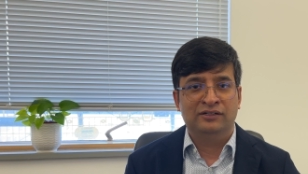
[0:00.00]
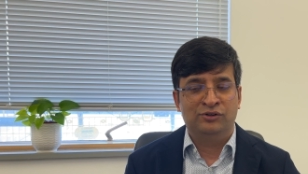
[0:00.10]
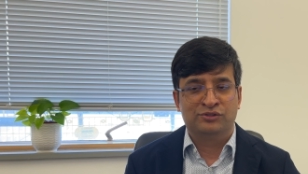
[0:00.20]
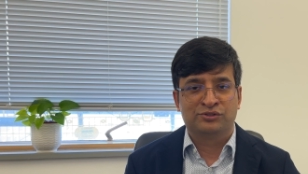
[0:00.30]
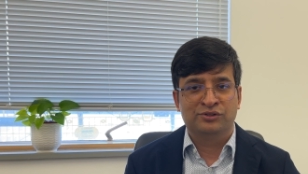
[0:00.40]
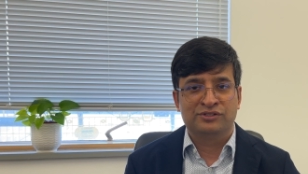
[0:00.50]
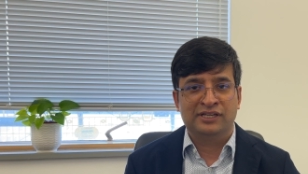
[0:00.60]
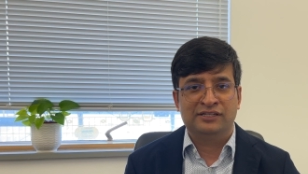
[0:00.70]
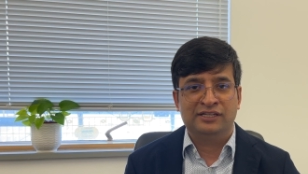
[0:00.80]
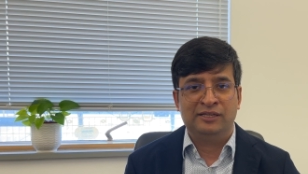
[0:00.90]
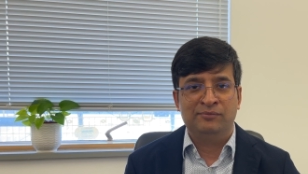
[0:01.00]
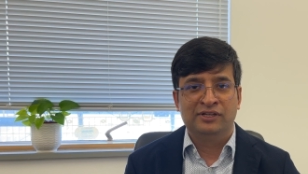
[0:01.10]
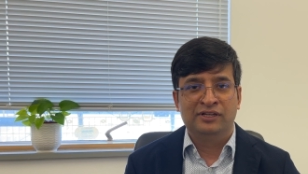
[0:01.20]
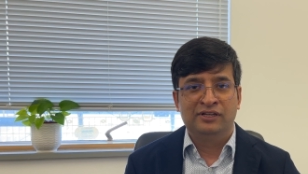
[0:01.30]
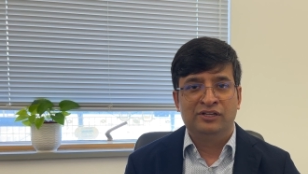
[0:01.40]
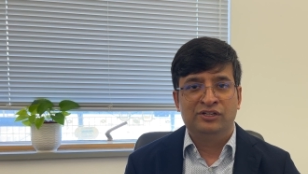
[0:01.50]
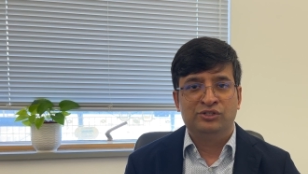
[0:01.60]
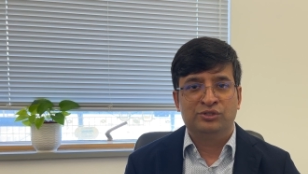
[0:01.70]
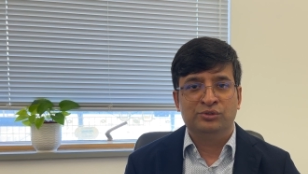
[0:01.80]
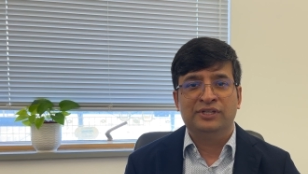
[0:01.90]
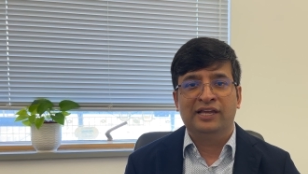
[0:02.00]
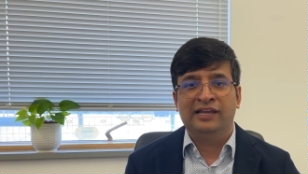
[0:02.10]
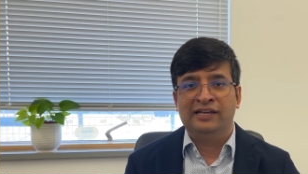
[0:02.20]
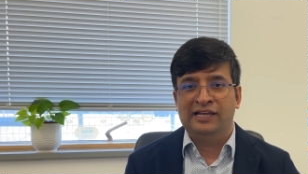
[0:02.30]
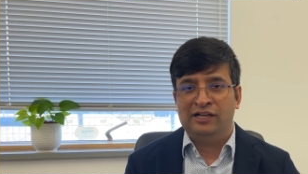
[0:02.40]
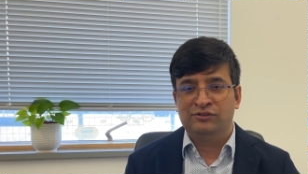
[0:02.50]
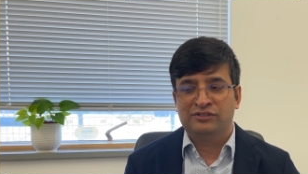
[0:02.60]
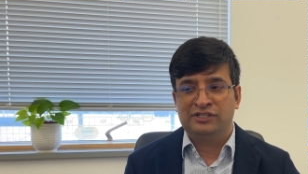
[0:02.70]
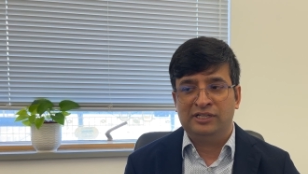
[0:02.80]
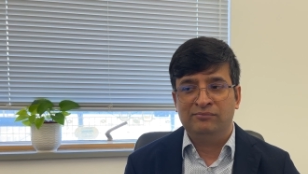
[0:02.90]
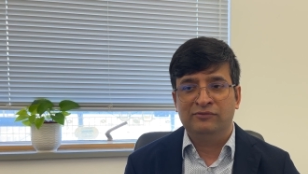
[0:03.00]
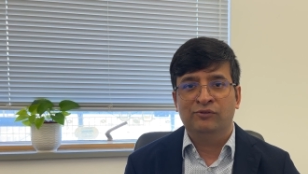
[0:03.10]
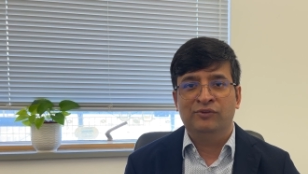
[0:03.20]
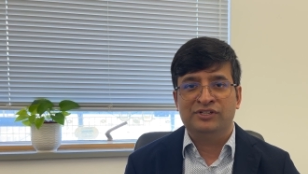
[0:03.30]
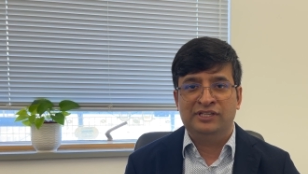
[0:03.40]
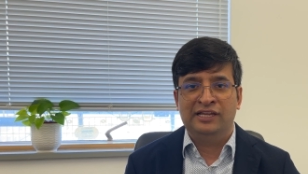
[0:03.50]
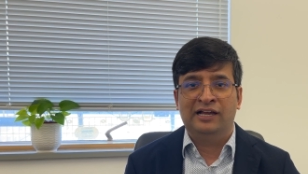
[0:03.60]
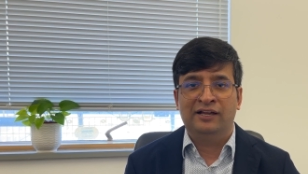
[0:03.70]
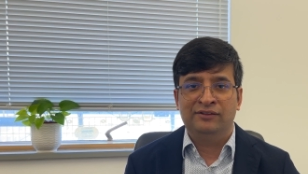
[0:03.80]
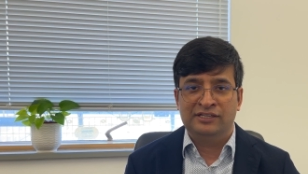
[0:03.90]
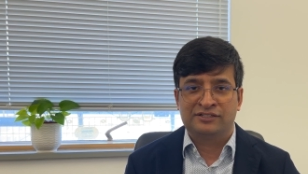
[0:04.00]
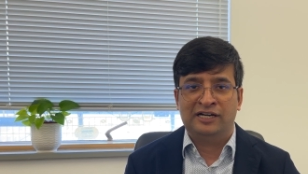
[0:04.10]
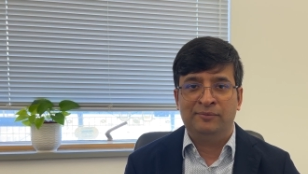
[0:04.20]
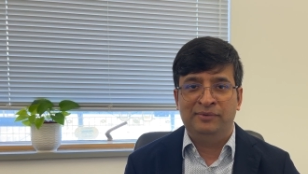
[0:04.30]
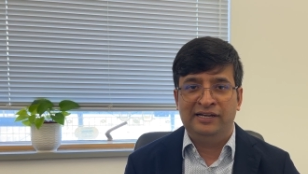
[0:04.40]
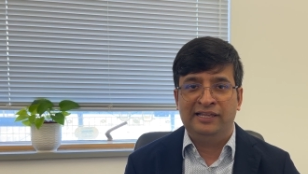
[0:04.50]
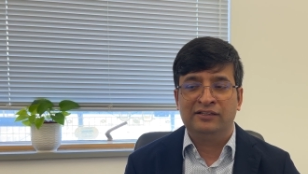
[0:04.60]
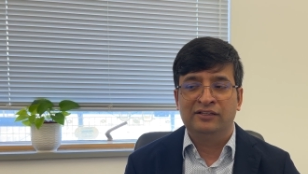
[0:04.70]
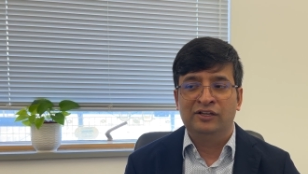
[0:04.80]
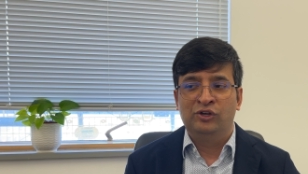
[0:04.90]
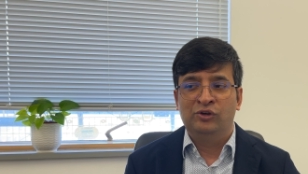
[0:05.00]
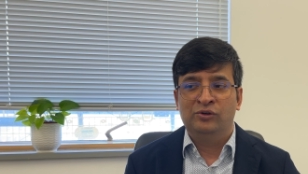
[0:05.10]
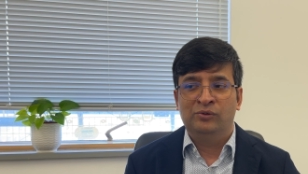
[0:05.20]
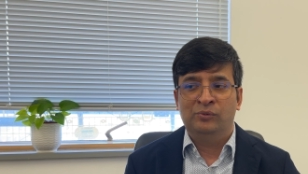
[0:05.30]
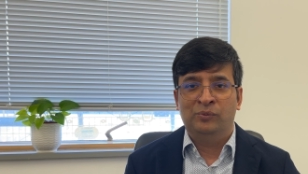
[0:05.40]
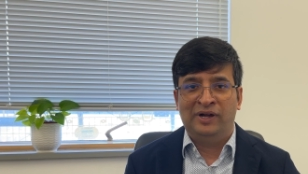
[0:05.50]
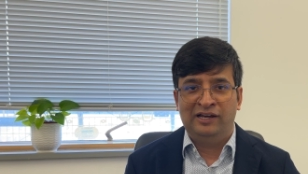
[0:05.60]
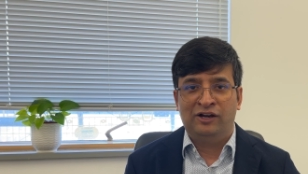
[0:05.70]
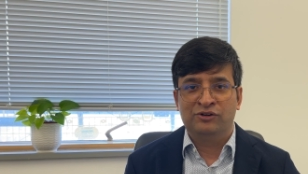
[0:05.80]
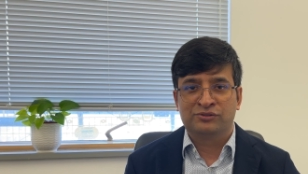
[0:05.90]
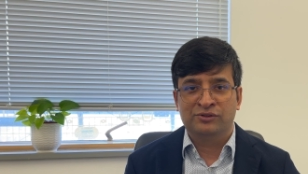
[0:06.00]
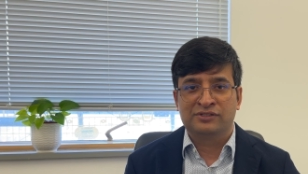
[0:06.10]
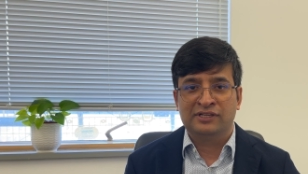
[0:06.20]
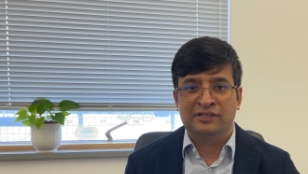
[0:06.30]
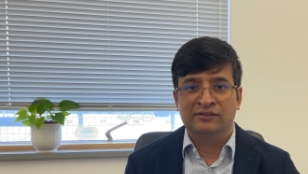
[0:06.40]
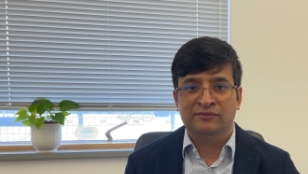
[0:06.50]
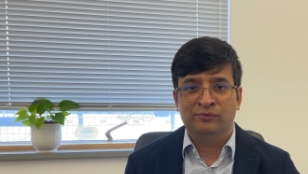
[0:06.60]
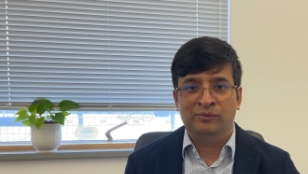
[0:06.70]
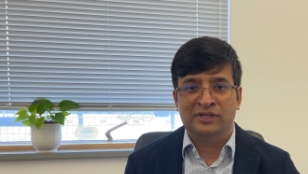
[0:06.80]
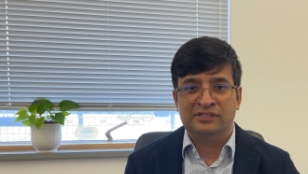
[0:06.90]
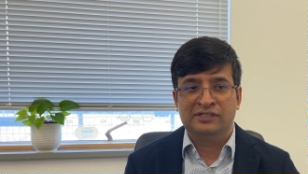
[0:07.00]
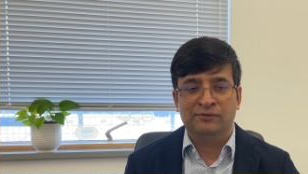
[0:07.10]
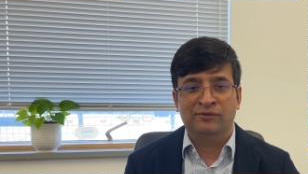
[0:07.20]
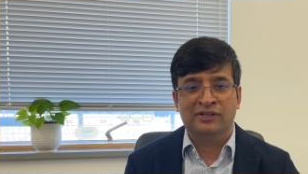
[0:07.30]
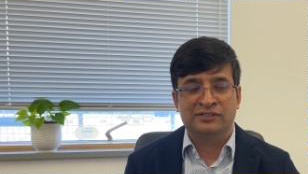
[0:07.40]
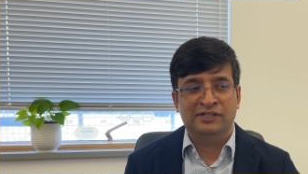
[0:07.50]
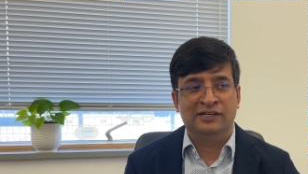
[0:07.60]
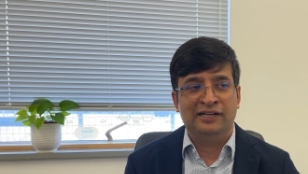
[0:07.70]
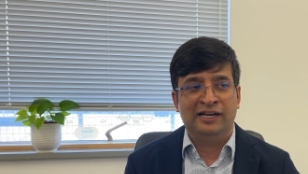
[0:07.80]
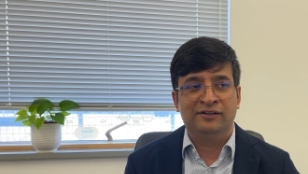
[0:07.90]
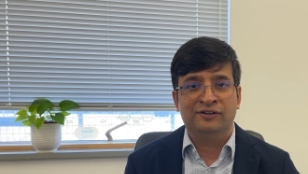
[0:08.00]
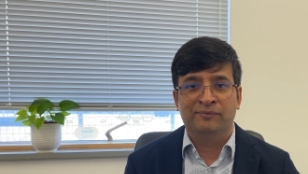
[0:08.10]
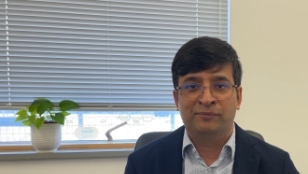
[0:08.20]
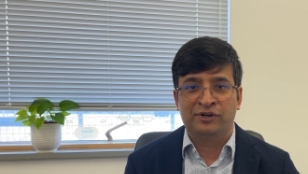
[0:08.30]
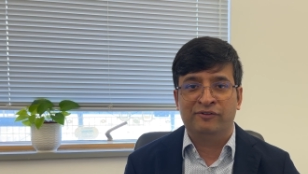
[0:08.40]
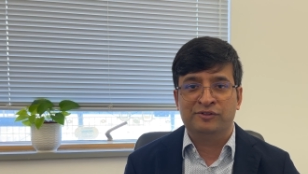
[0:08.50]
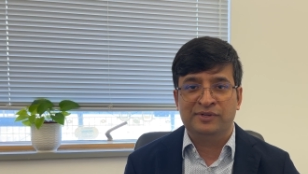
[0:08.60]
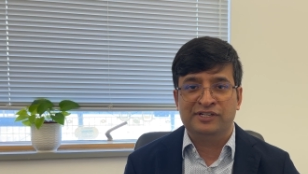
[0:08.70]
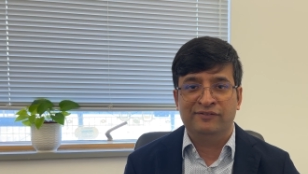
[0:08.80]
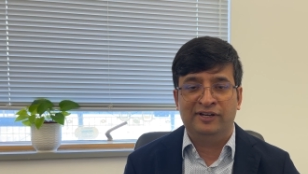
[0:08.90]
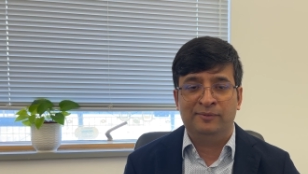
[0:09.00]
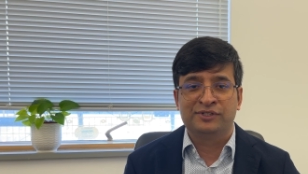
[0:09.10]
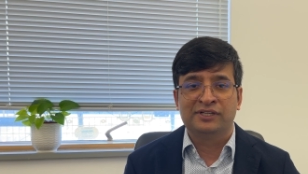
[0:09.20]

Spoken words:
outsourcing team to their in-house team, which they start building while outsourcing was done and the product was being developed.